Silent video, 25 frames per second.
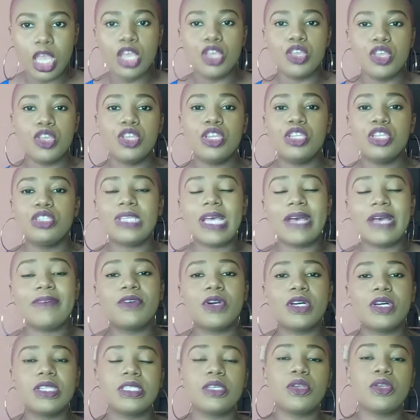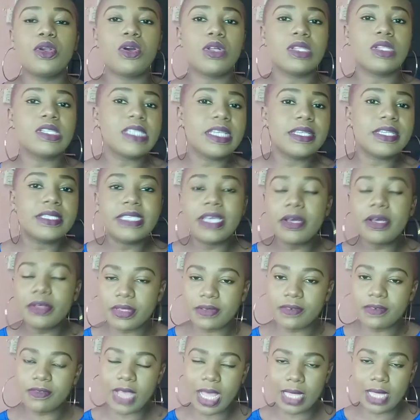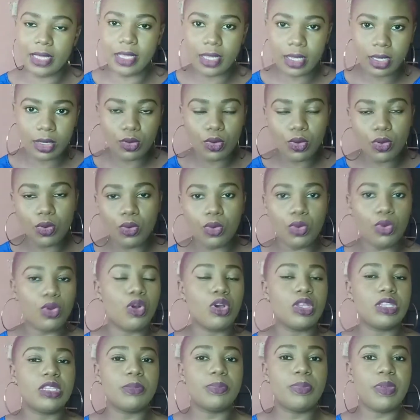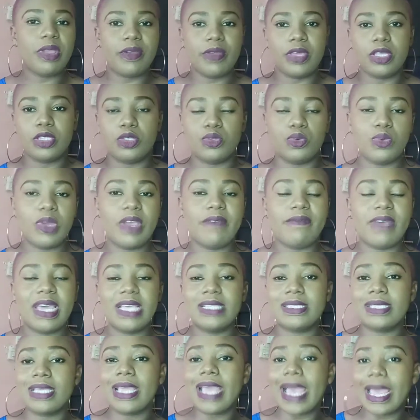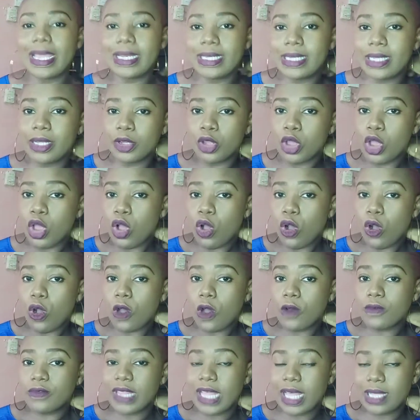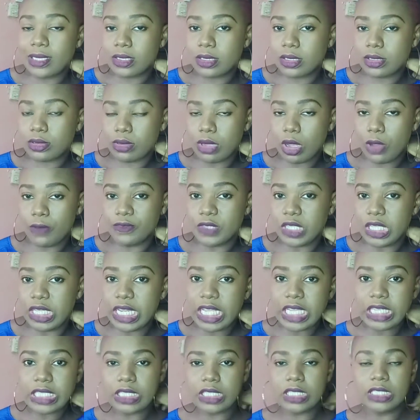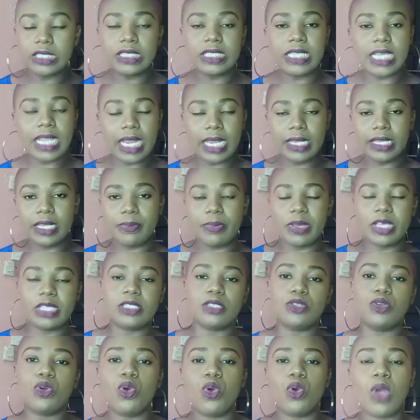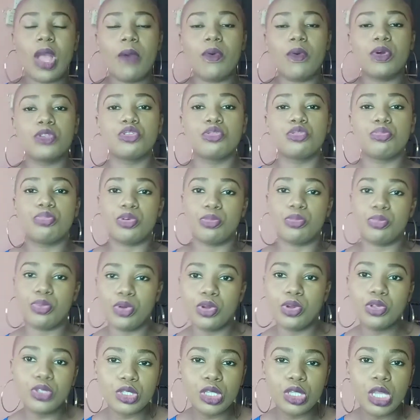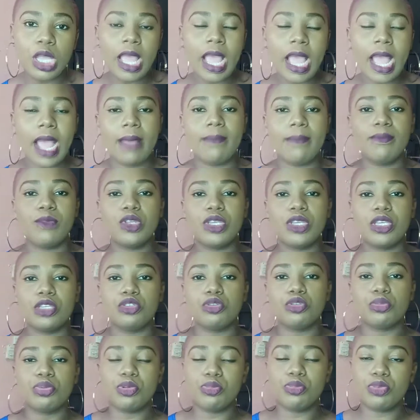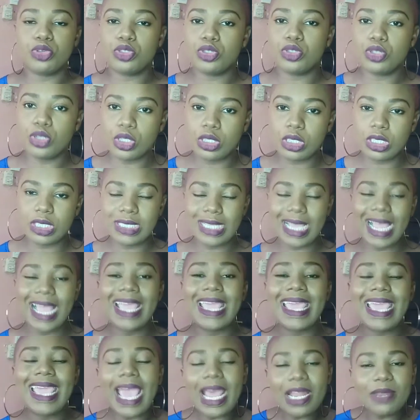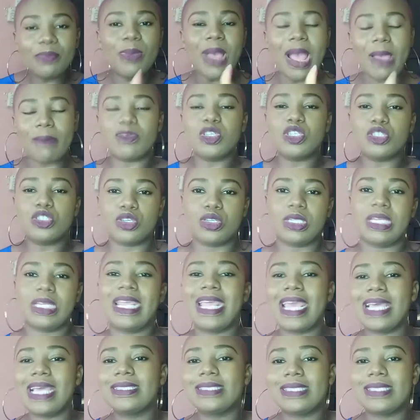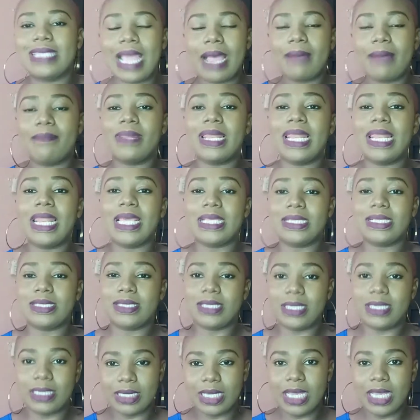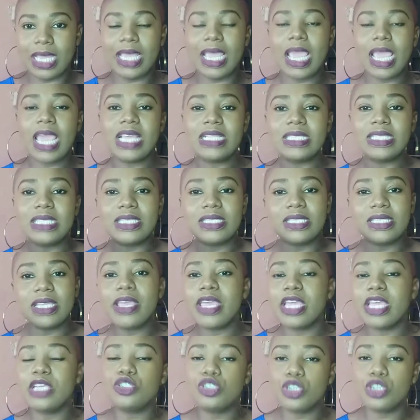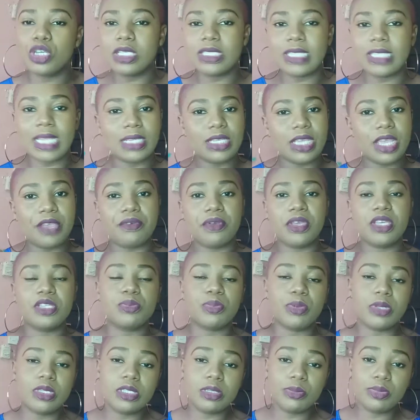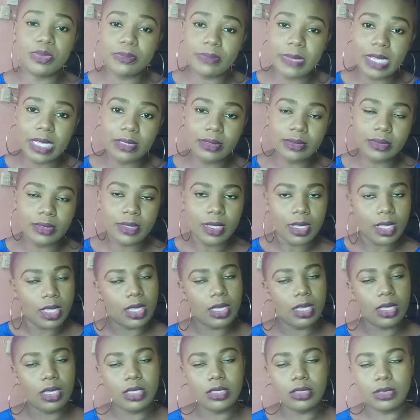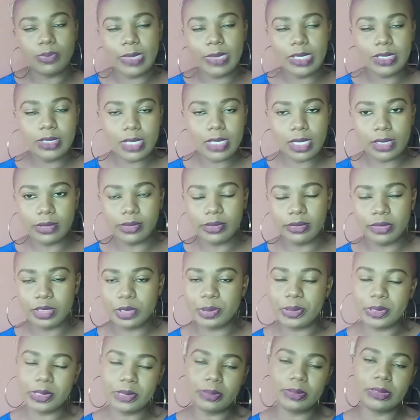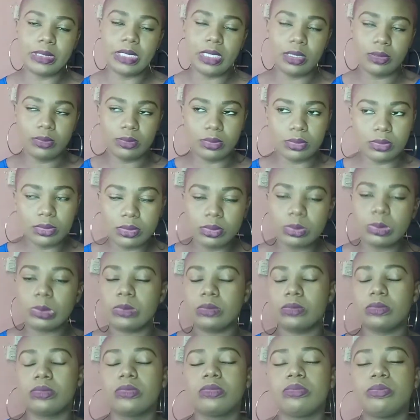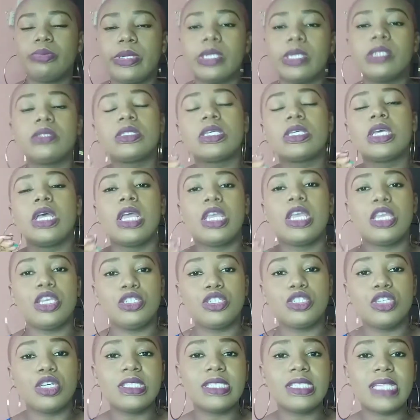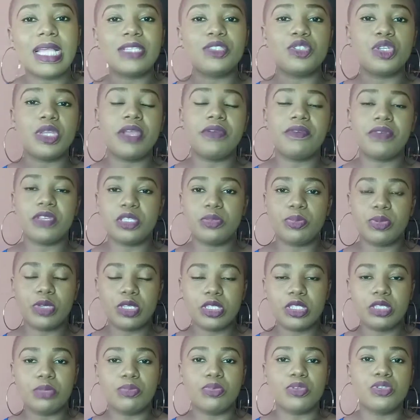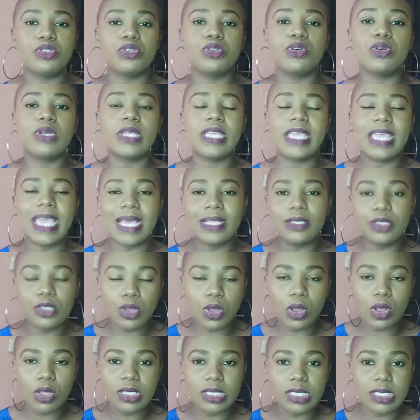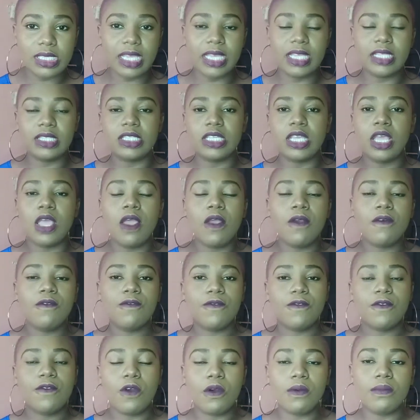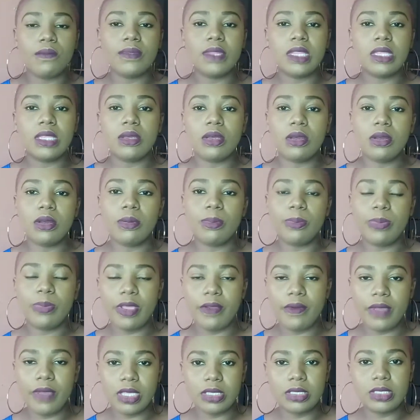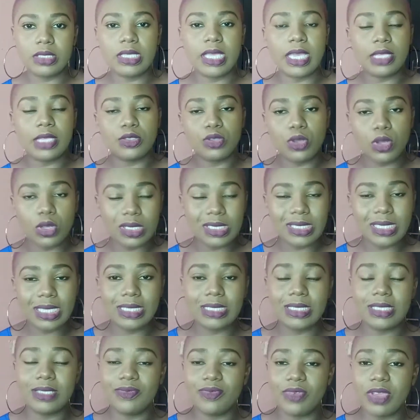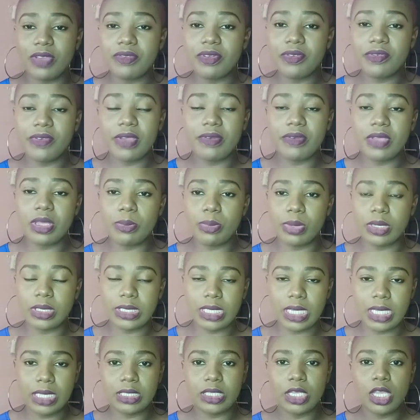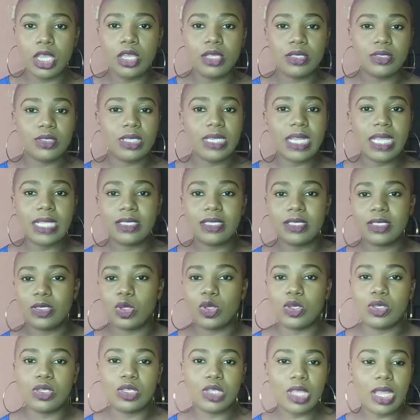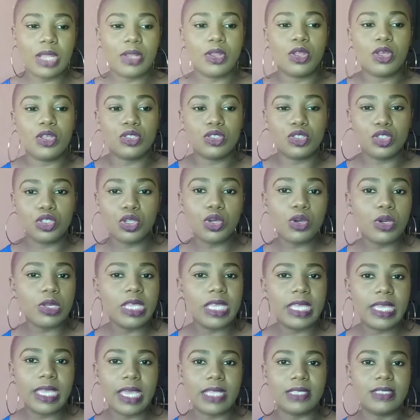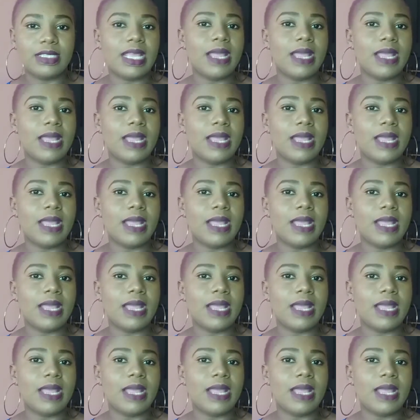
You need to have gotten consent. Tell the father or the parent, whoever is the guardian of the lady. Tell the person, oh, I want to propose. I'm looking to propose to your daughter. Get permission. Get their blessing. It shows that you're a responsible man. It's the person that is not responsible now, but it shows that you are responsible. So get consent from the parents. Get consent. It's very, very important, so that you don't get.